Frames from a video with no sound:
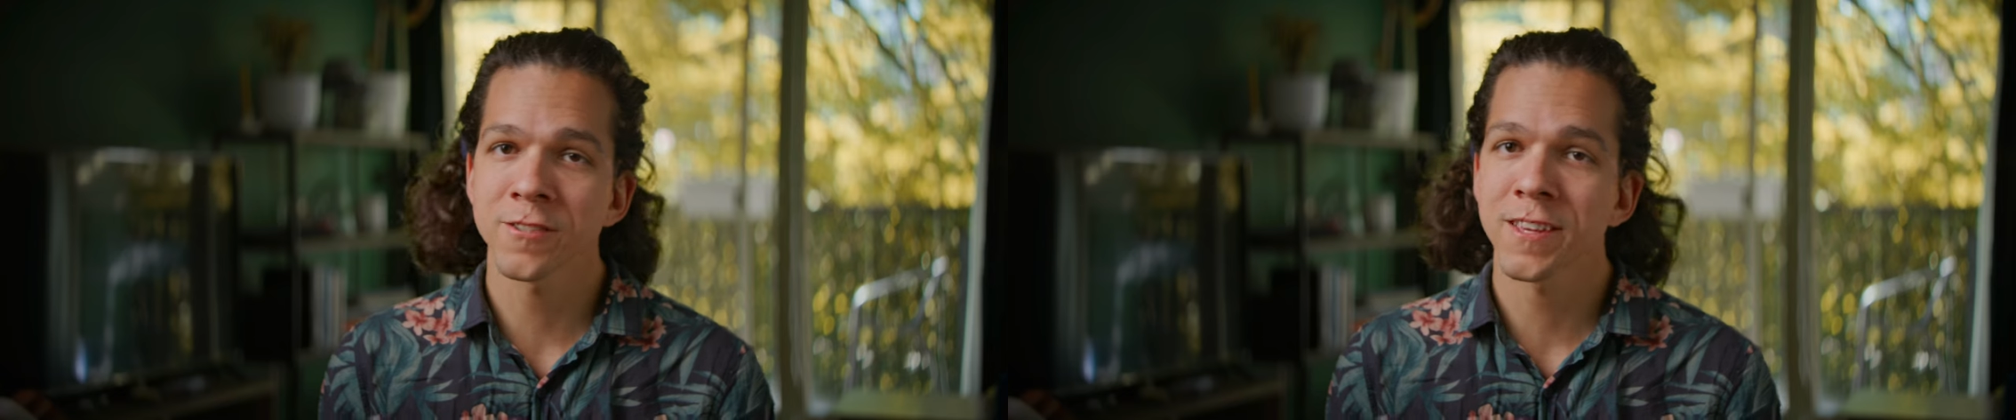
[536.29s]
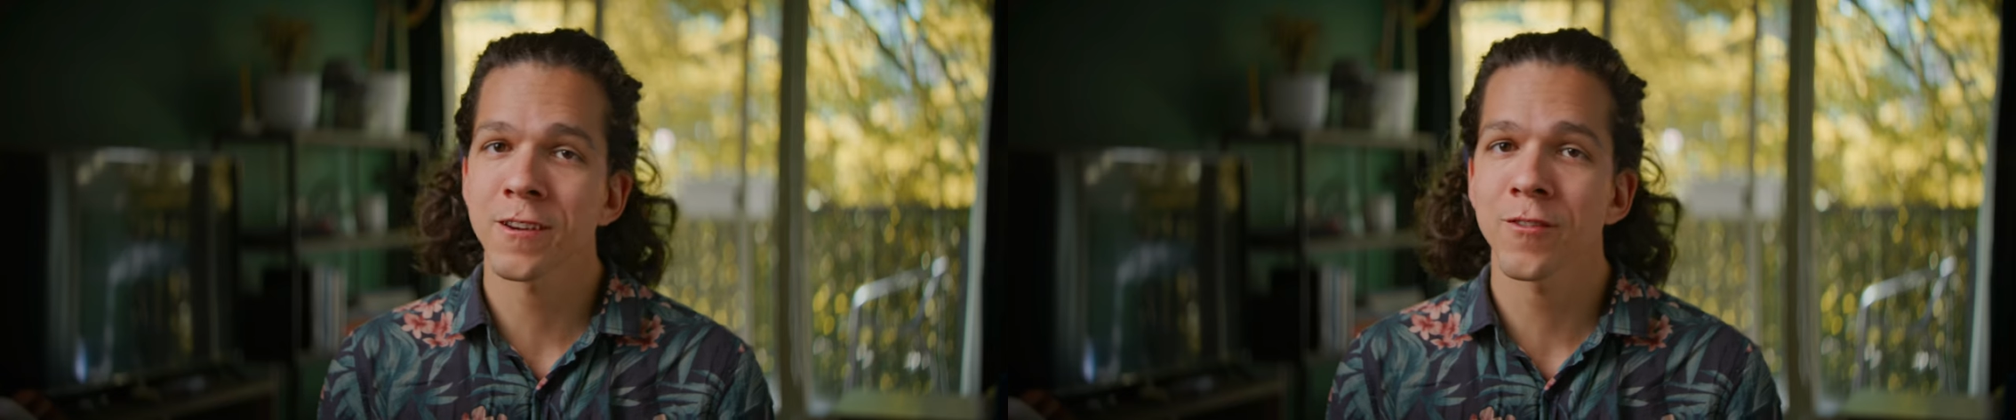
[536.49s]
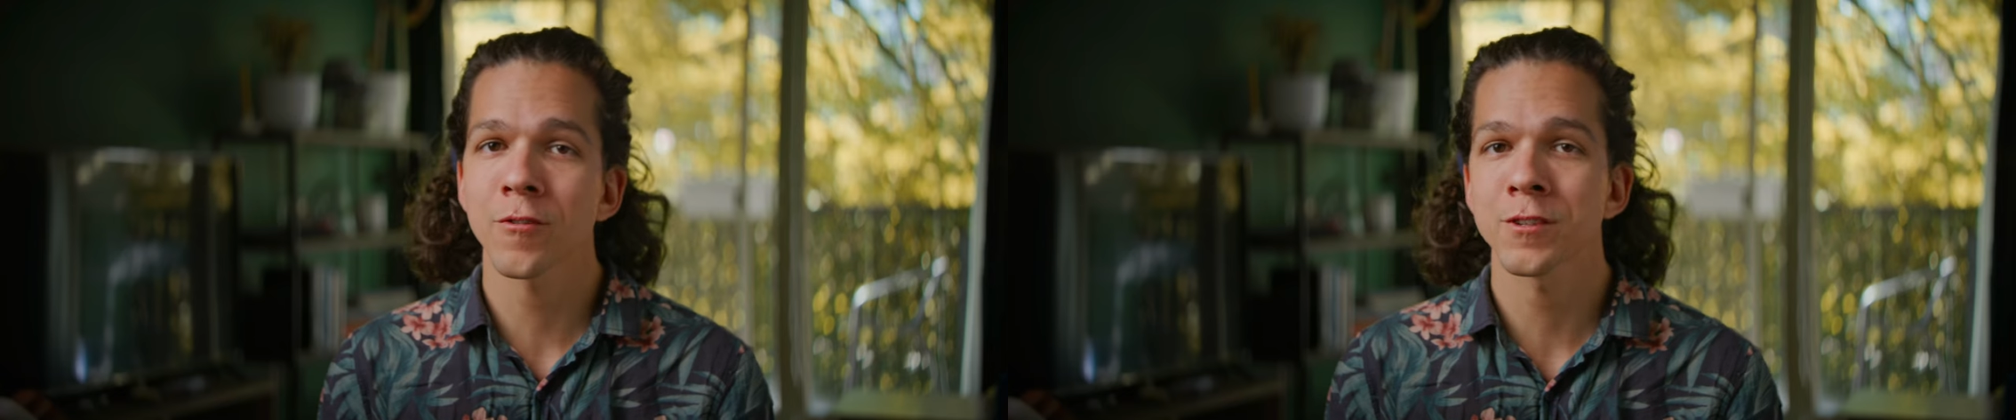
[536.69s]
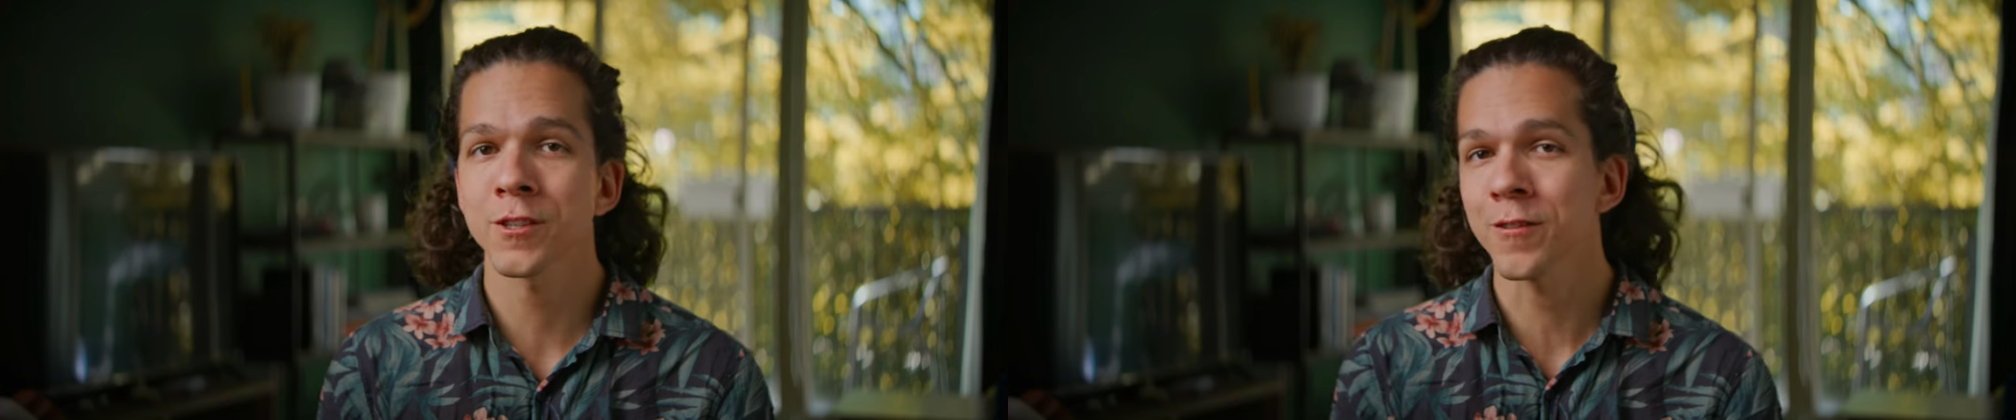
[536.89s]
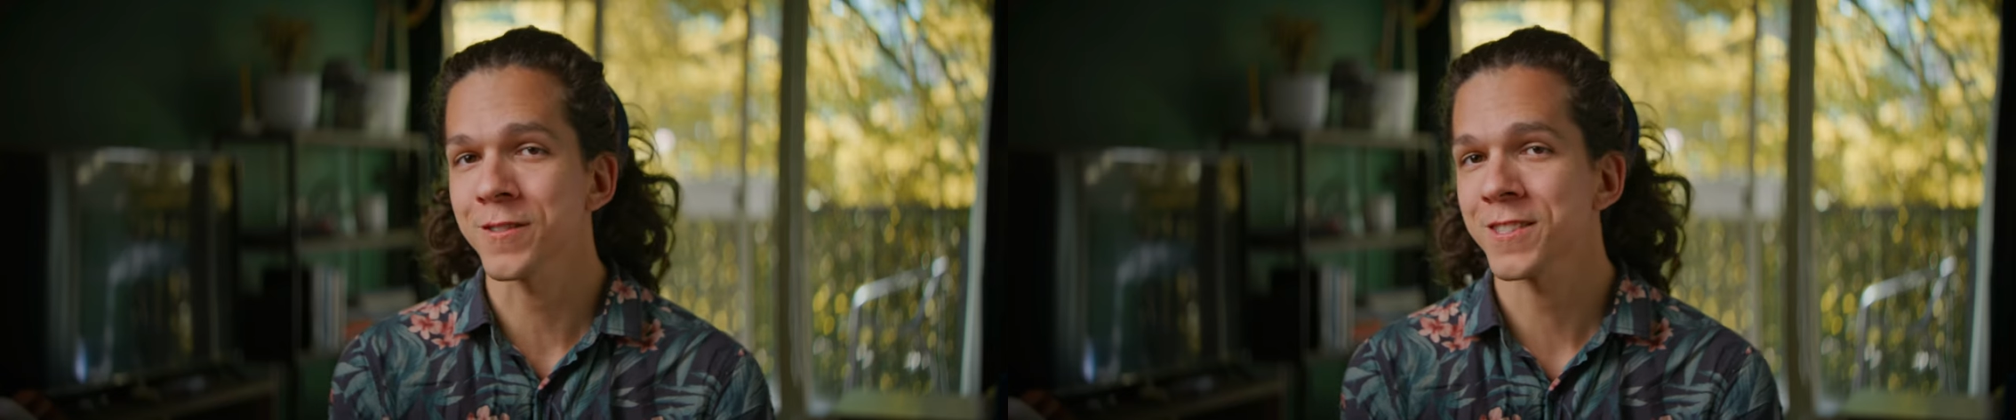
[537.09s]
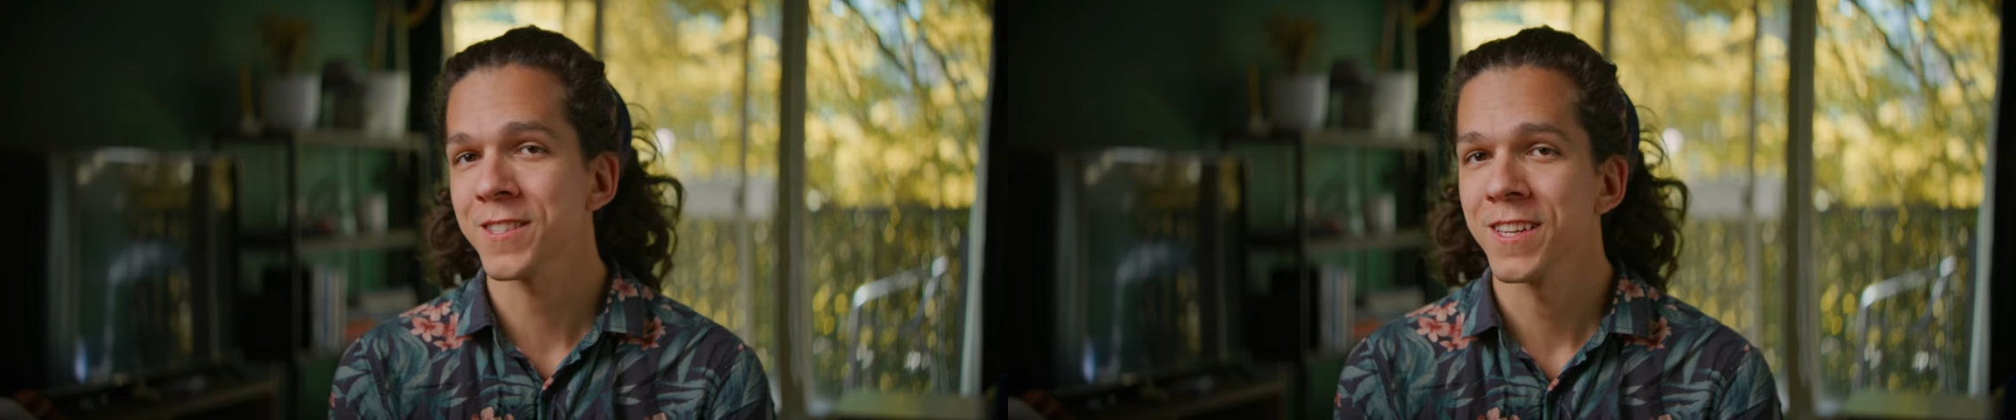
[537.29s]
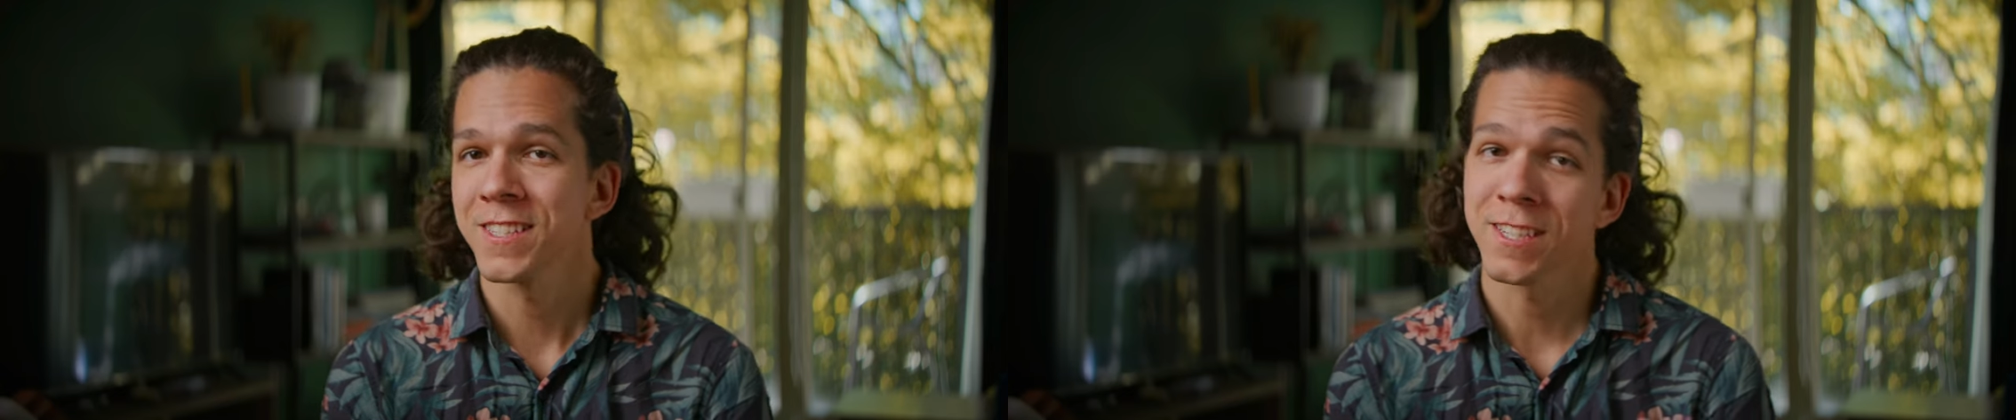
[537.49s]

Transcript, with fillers: you think of our results?